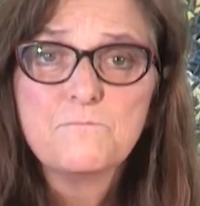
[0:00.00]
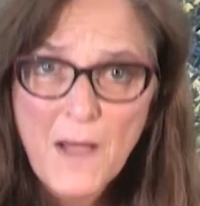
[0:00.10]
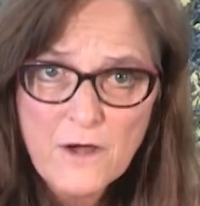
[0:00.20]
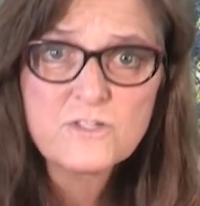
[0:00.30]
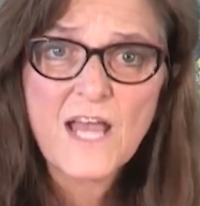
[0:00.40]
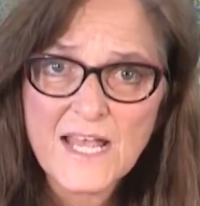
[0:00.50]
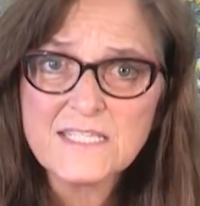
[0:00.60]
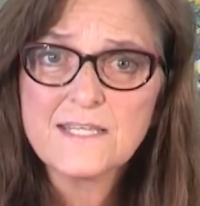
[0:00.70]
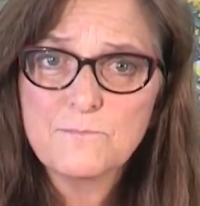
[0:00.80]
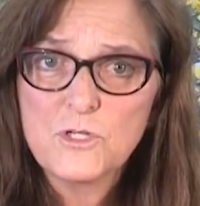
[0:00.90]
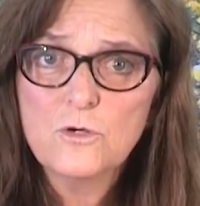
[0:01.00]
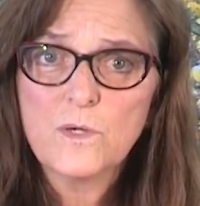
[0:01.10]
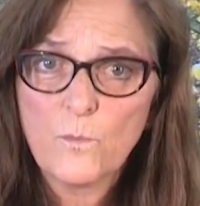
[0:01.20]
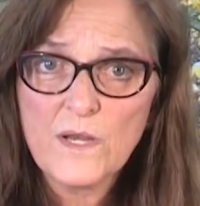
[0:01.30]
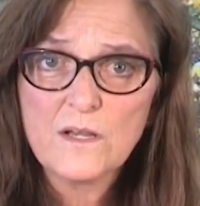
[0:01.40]
buyers ask them to
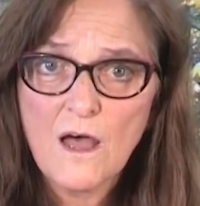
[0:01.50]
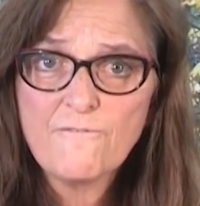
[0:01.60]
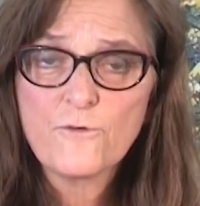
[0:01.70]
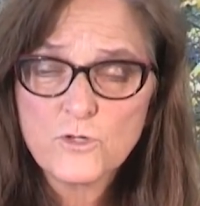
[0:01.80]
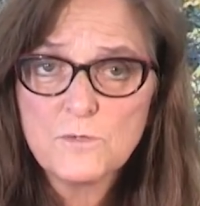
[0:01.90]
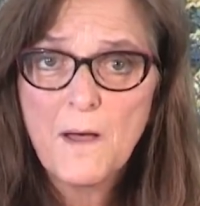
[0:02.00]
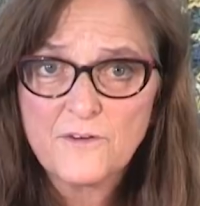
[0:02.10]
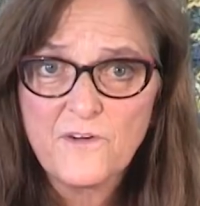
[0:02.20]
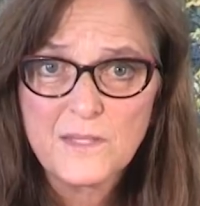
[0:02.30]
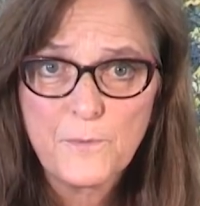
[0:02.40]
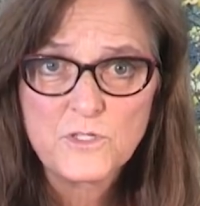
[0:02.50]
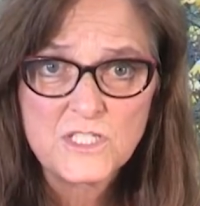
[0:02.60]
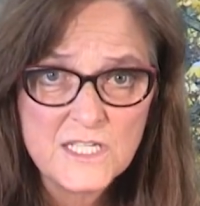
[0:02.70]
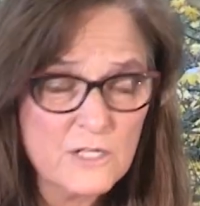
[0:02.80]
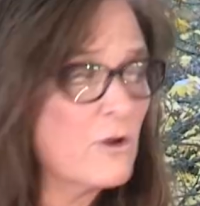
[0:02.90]
in a written offer to modify the purchase
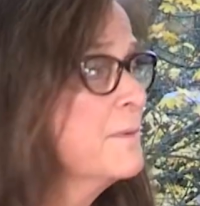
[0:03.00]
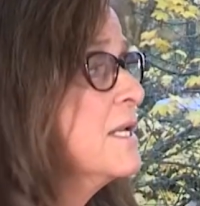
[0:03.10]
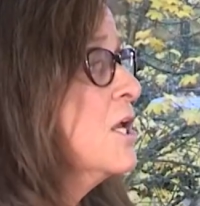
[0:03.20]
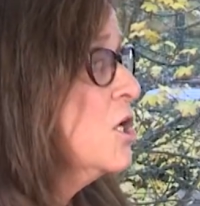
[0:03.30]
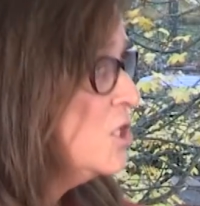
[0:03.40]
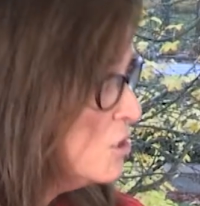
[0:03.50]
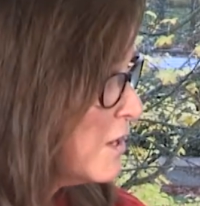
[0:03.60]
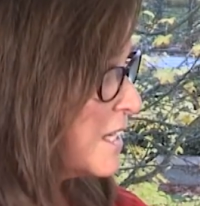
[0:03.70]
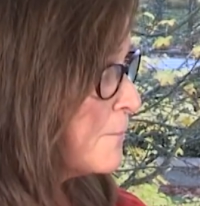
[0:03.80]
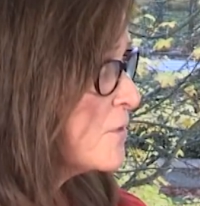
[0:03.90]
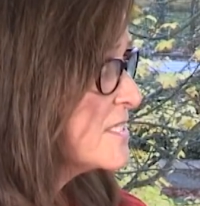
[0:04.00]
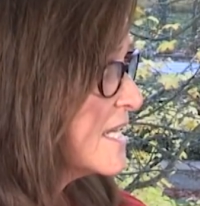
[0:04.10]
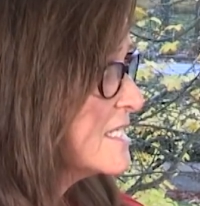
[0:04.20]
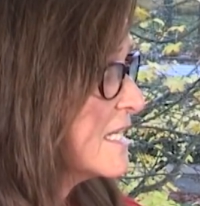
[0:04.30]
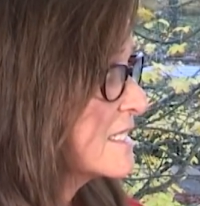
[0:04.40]
and sale agreement, you got to
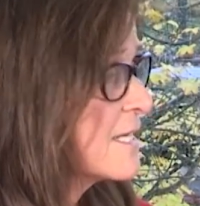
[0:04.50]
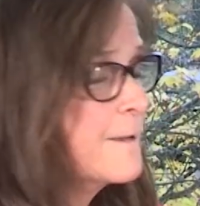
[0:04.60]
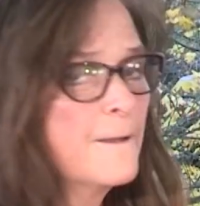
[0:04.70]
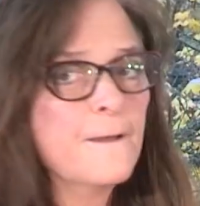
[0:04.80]
present it.